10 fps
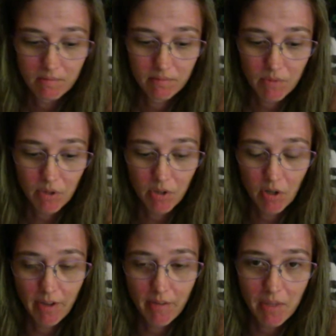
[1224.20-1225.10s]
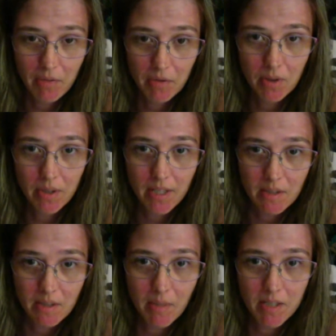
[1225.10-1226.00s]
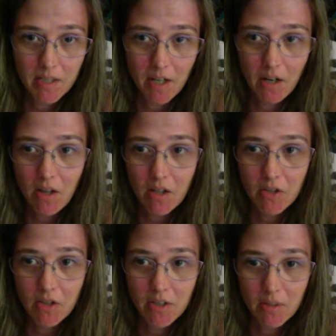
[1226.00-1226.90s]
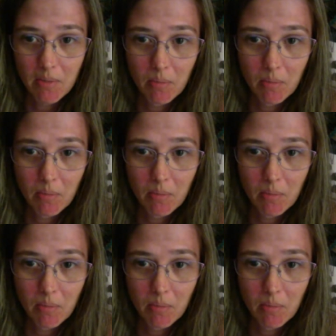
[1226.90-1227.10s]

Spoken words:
they've been through it. That's the best psychologists, the people